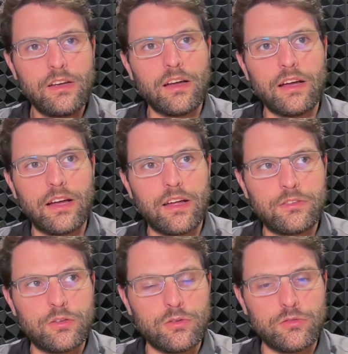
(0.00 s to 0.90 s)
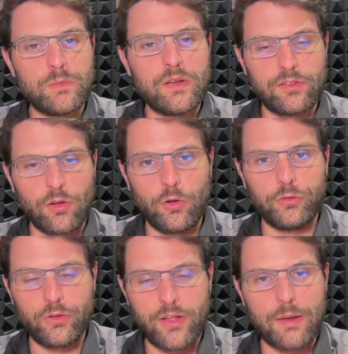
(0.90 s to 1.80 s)
to be
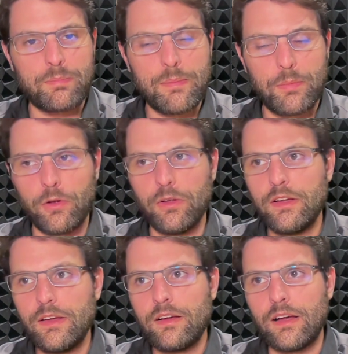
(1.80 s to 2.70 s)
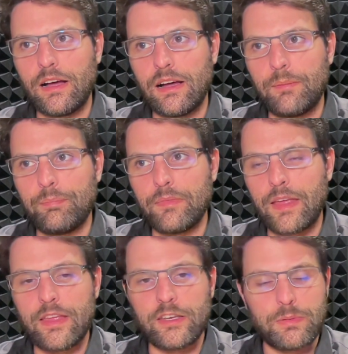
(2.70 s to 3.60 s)
sold to a lot of people and
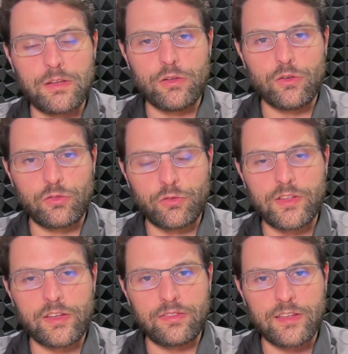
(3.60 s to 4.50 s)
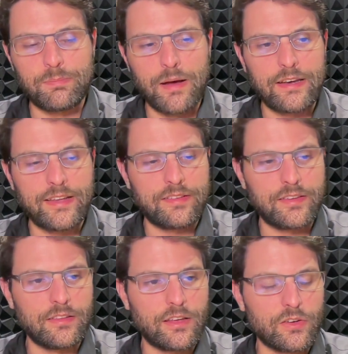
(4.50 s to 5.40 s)
then to be used for these botnets
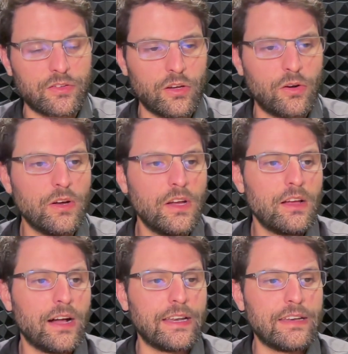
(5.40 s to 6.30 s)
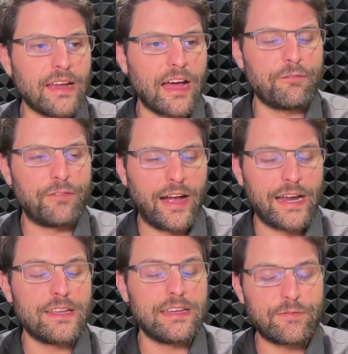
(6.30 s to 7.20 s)
in there. So I did not
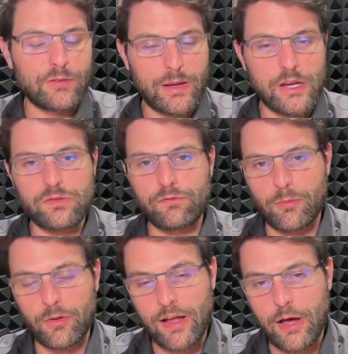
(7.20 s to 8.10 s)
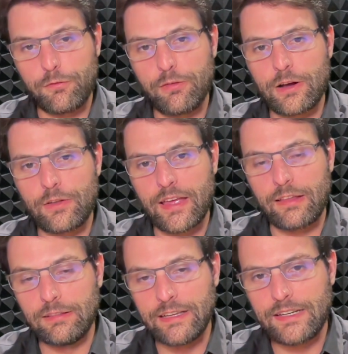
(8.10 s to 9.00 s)
find any information from Cloudflare
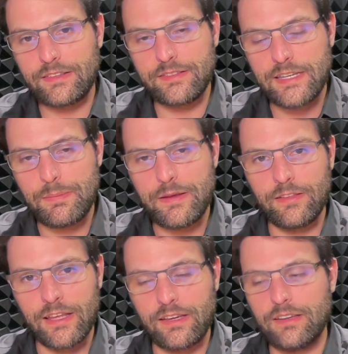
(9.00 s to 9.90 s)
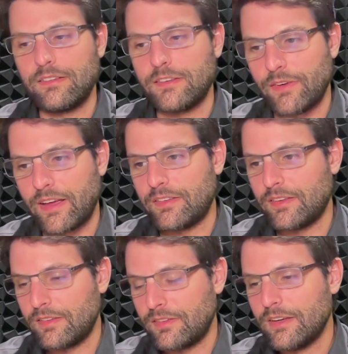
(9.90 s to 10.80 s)
that linked TP-Link
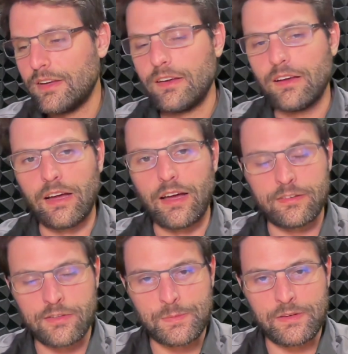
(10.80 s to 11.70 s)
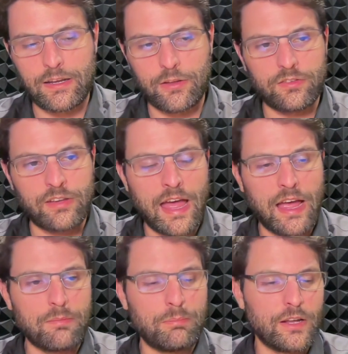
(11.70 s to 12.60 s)
devices to the particular
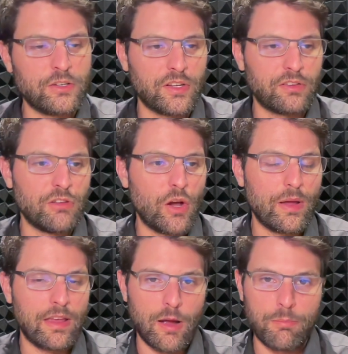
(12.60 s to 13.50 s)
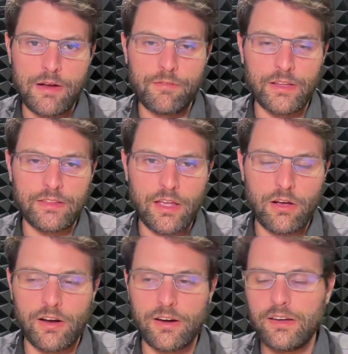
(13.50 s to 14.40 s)
attack, but just knowing how prevalent they
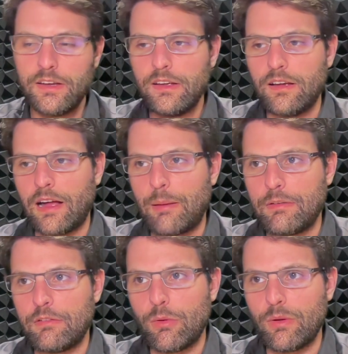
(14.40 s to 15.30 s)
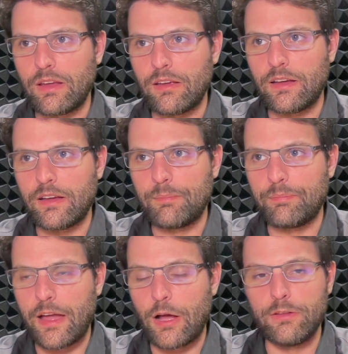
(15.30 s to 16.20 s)
are and knowing
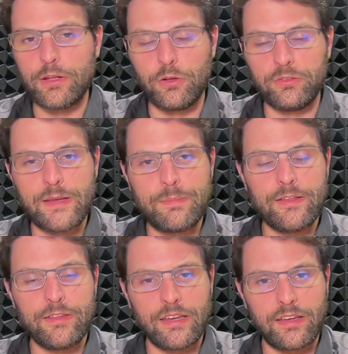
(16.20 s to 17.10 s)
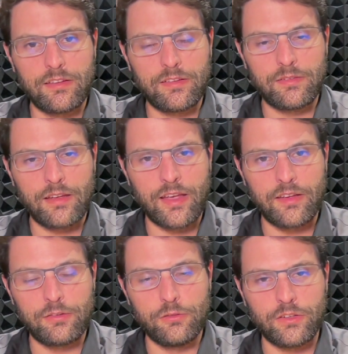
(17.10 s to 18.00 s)
how little TP-Link
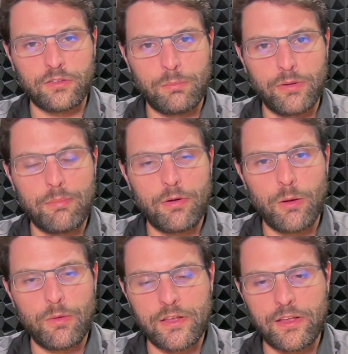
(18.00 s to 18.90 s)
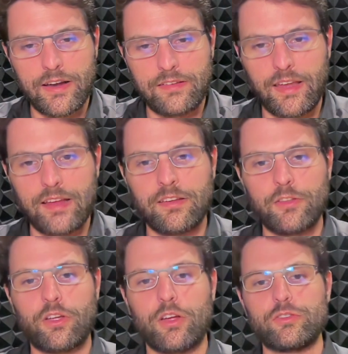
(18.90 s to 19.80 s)
has looked to play ball with the United States and
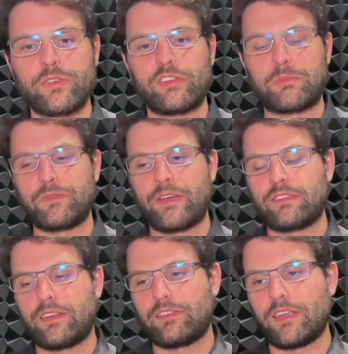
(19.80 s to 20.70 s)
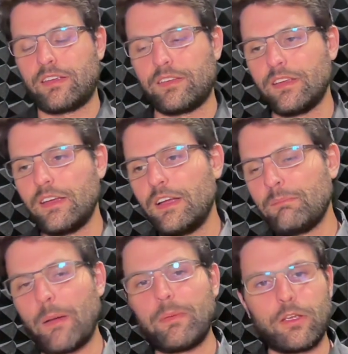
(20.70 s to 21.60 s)
other countries to prevent these things,
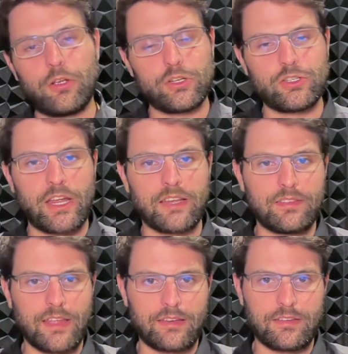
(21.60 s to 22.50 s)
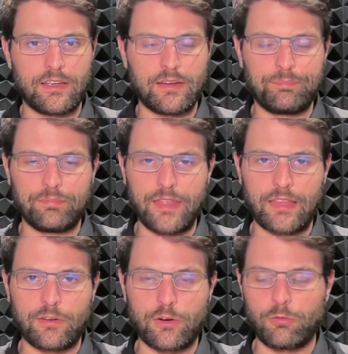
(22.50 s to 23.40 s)
probably a good chance that
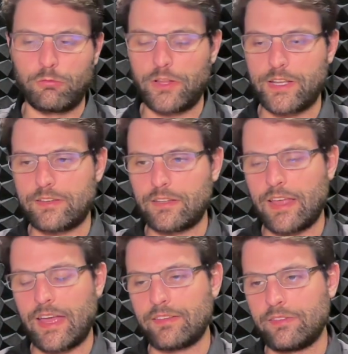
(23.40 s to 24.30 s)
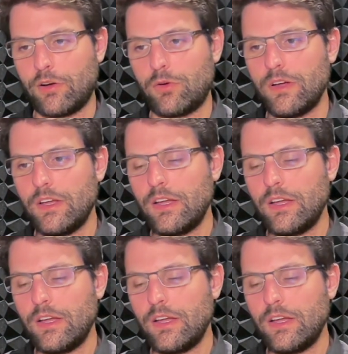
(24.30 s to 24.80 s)
that they're related to that. So